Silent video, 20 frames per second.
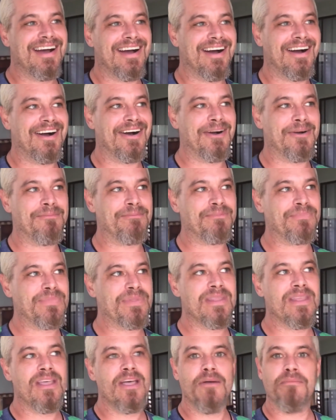
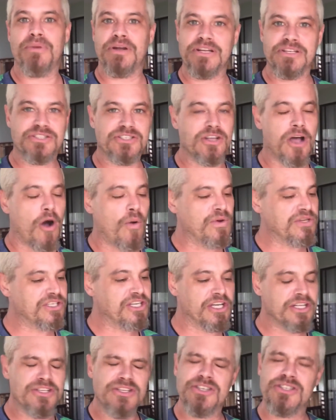But it's always
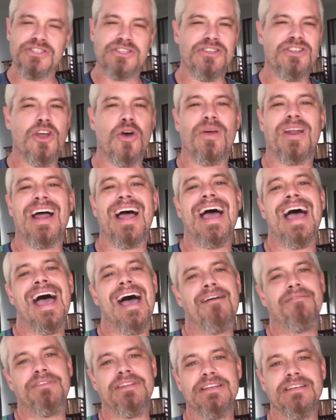good just to know that I
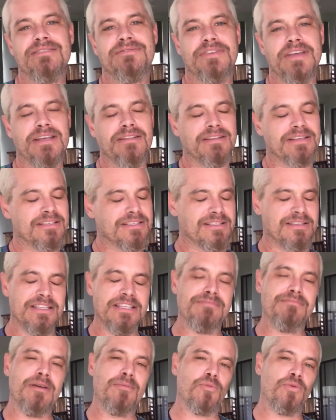have these feelings and
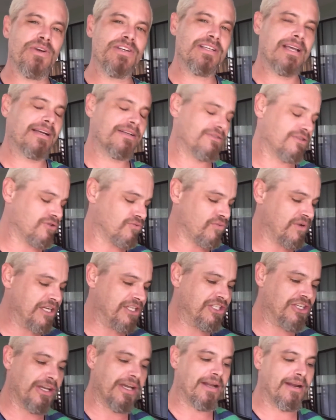these memories. I can just
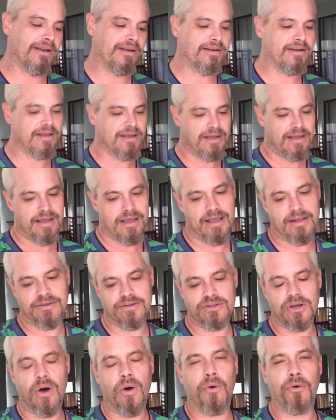reach in
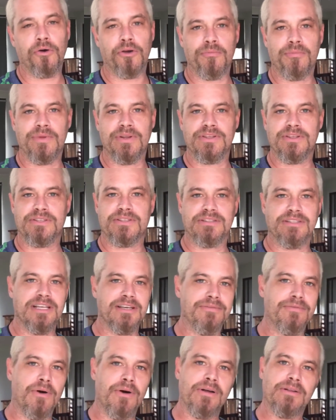and just hold them and just
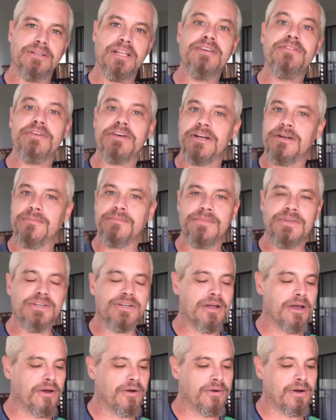live in them,
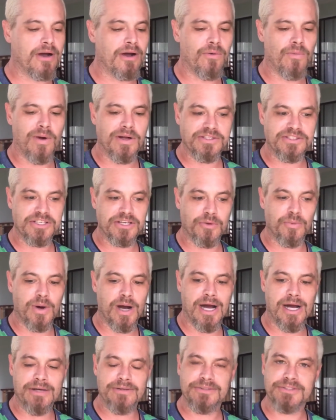you know, once in a
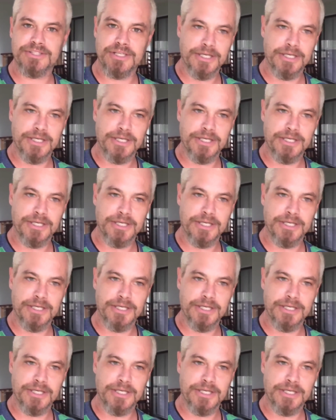while.